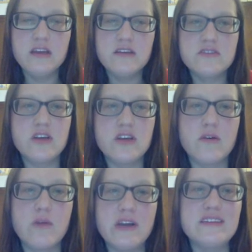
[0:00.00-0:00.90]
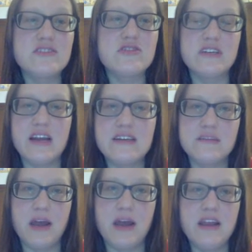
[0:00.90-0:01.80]
So what is
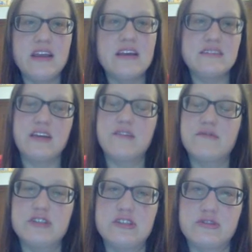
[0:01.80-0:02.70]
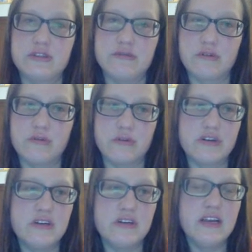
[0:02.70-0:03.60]
Screencast-O-Matic? It's a free screen
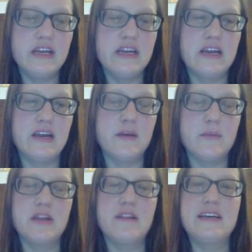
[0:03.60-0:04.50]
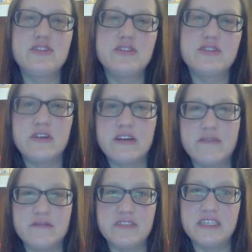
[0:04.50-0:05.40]
recorder. It allows you to create
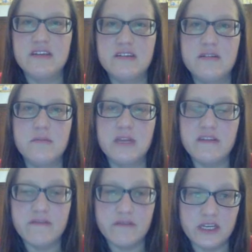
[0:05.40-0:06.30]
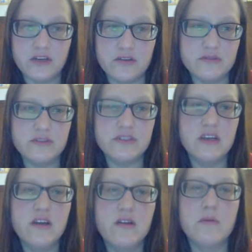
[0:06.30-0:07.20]
15-minute videos
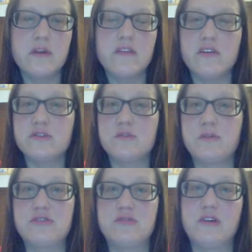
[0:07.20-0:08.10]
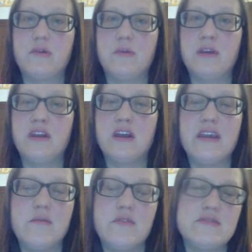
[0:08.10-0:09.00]
with no special equipment. I
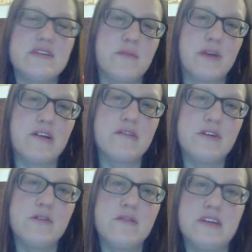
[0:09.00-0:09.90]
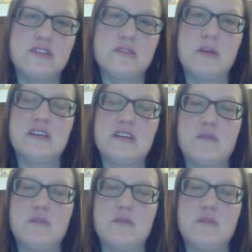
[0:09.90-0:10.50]
am using a microphone. That's just because